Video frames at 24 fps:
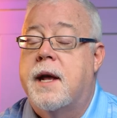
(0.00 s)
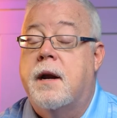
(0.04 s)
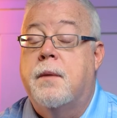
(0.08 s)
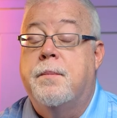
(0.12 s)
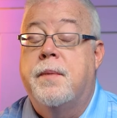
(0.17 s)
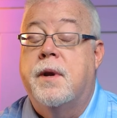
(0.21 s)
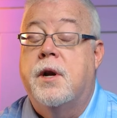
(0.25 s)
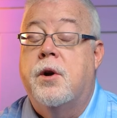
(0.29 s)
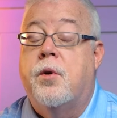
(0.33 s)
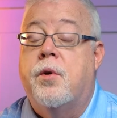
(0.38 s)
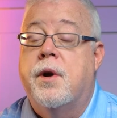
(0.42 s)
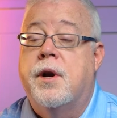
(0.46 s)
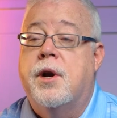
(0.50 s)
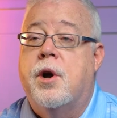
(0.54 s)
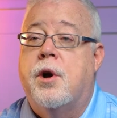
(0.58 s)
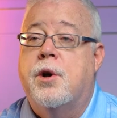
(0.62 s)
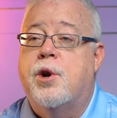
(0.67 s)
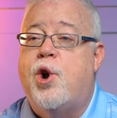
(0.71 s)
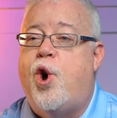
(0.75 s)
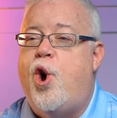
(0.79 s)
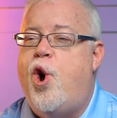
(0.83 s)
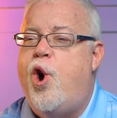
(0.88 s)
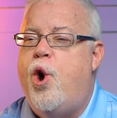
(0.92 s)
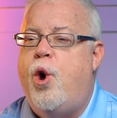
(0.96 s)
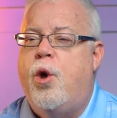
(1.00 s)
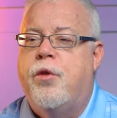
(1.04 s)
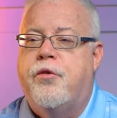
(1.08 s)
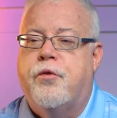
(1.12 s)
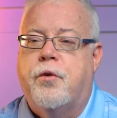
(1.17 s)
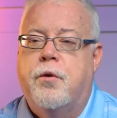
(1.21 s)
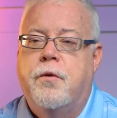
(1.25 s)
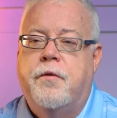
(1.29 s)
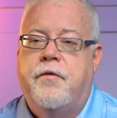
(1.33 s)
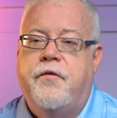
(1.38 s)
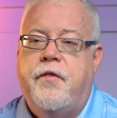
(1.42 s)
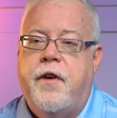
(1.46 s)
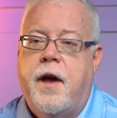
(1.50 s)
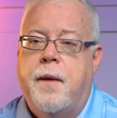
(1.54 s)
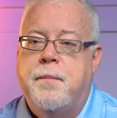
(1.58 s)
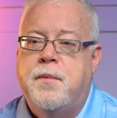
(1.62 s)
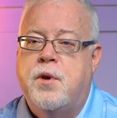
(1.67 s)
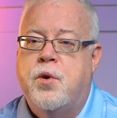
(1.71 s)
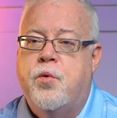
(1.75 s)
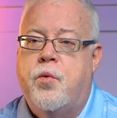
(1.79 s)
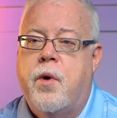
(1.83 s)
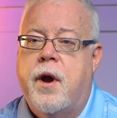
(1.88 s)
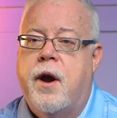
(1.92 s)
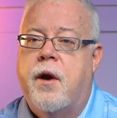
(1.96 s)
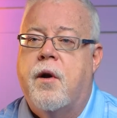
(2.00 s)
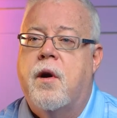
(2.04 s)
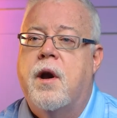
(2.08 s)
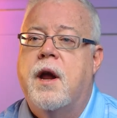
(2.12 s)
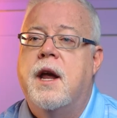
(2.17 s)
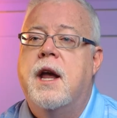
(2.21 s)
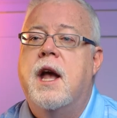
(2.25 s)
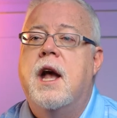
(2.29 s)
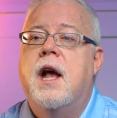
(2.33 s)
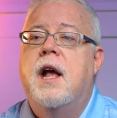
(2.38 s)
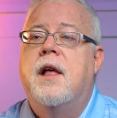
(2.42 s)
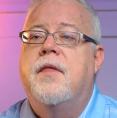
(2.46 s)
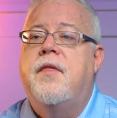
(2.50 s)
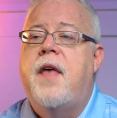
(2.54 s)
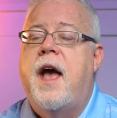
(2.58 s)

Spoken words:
That'll be going on all through February.